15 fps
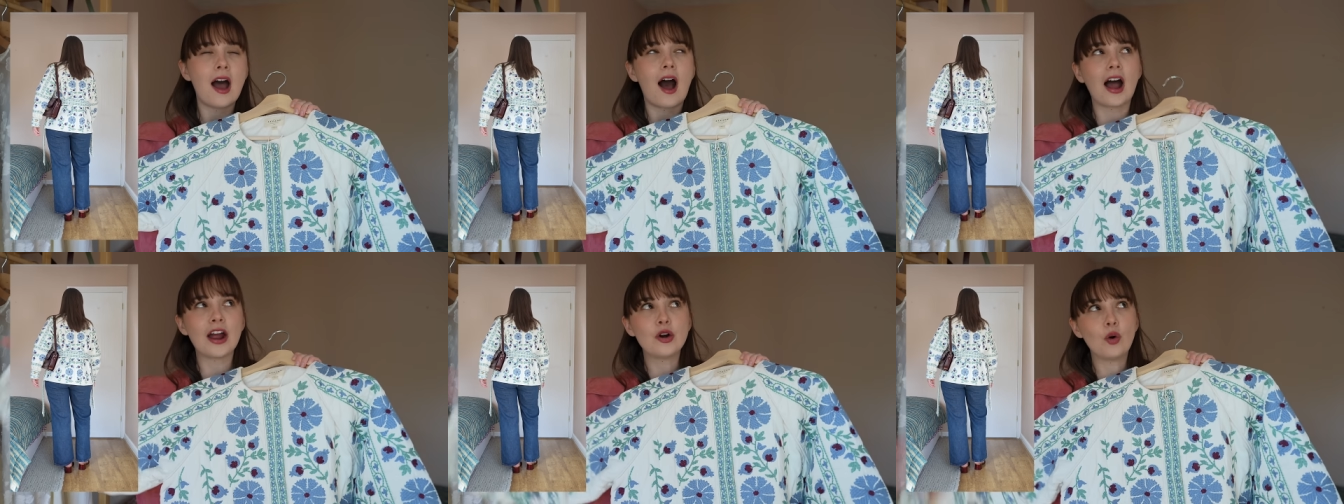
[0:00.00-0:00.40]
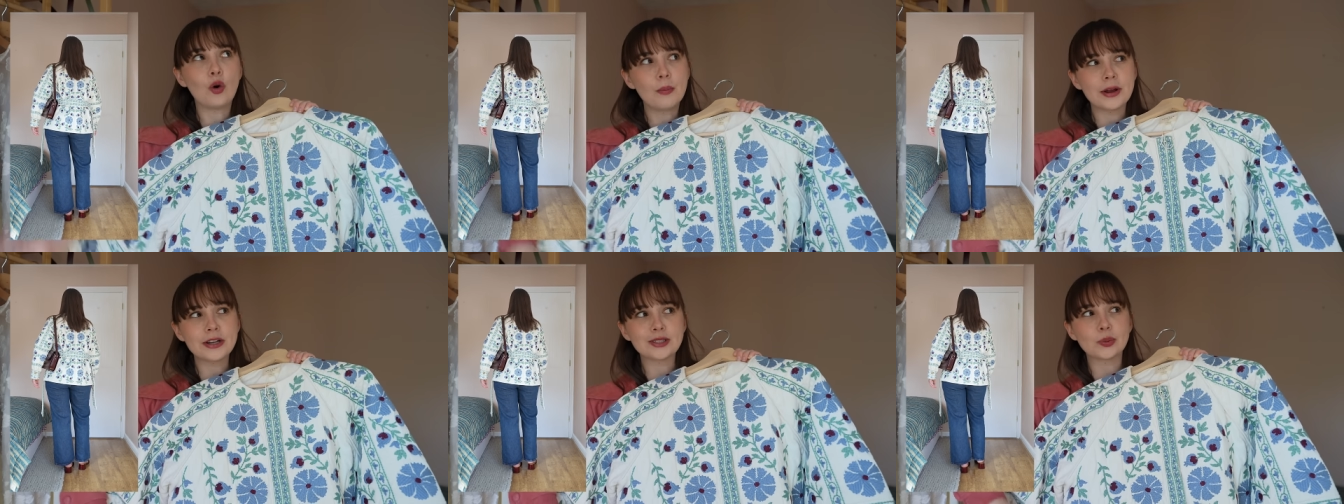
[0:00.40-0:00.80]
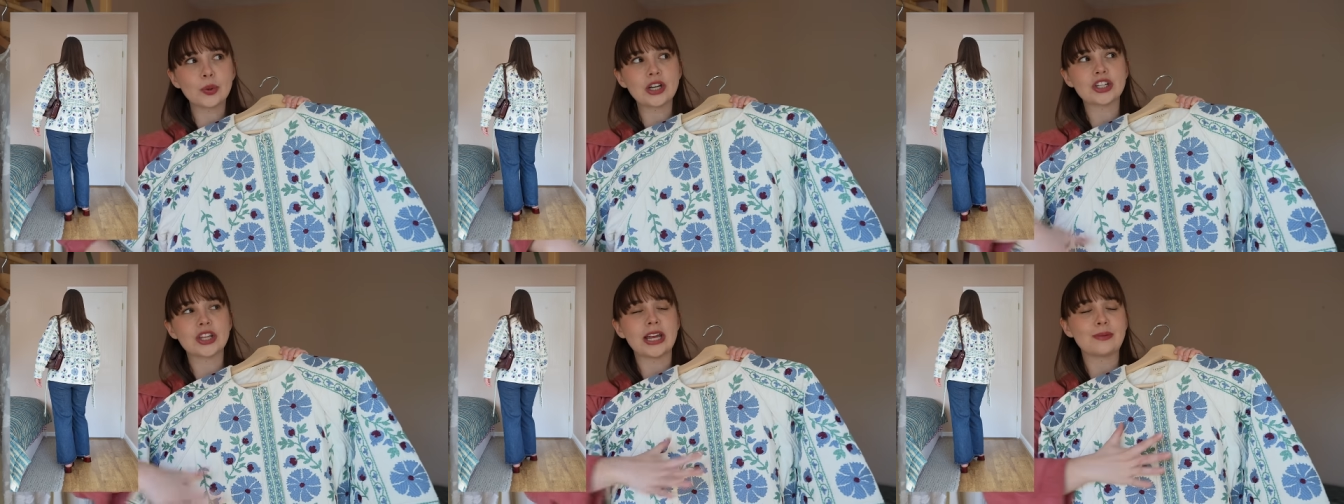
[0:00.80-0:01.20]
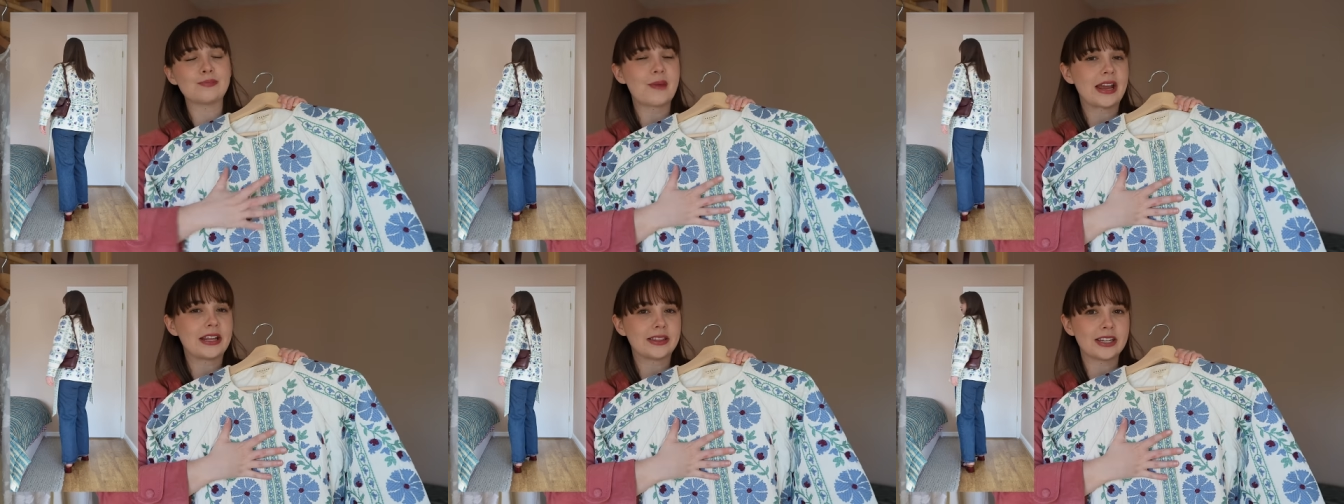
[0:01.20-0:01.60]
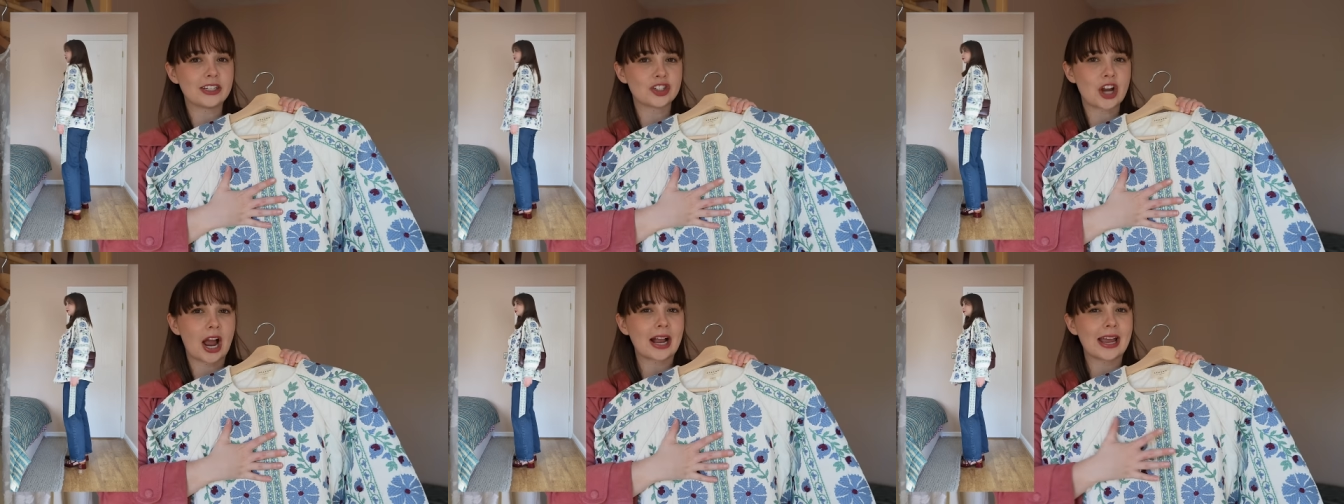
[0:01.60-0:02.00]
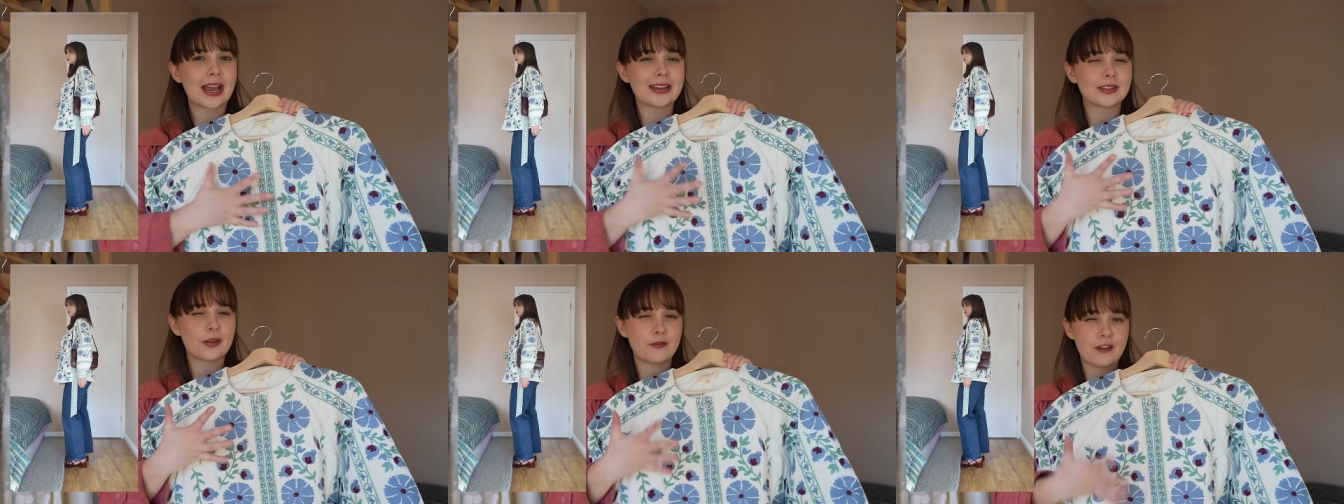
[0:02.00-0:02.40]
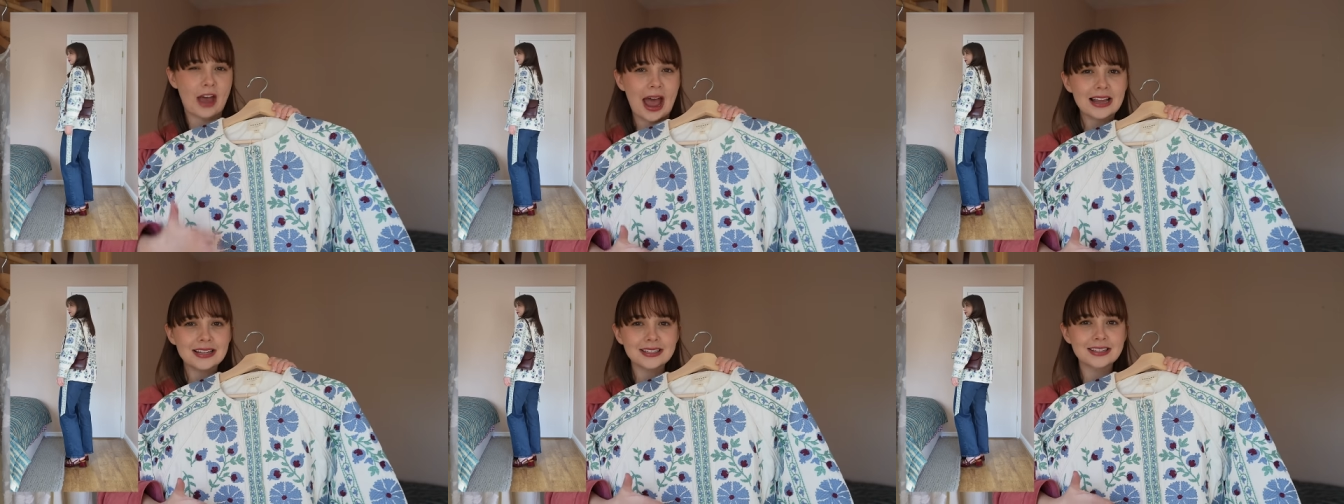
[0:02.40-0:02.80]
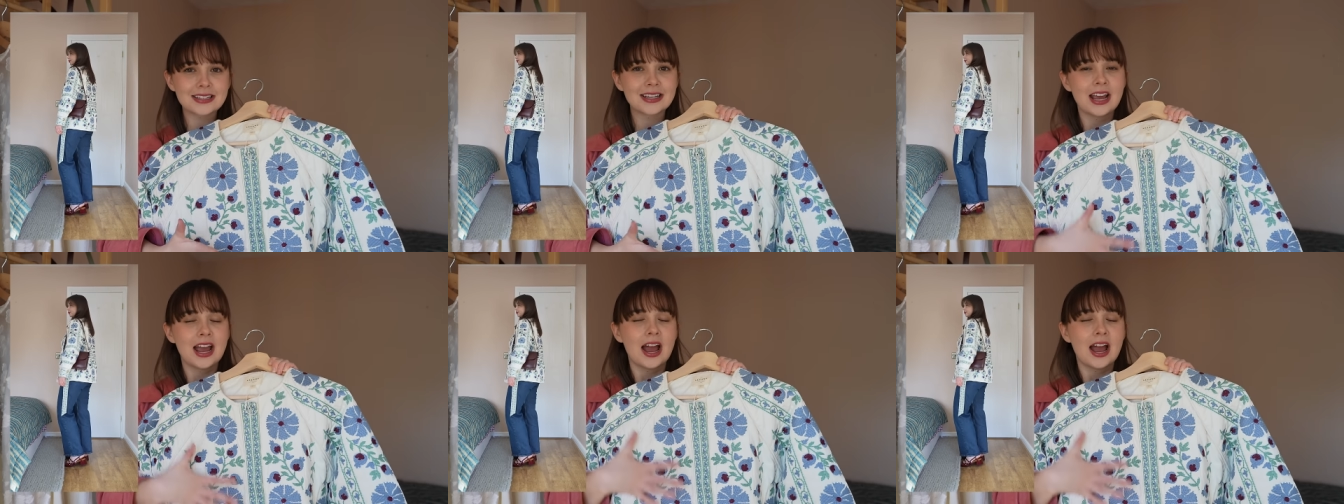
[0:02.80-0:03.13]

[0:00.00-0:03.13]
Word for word: I almost wish they'd made this jacket as a vest,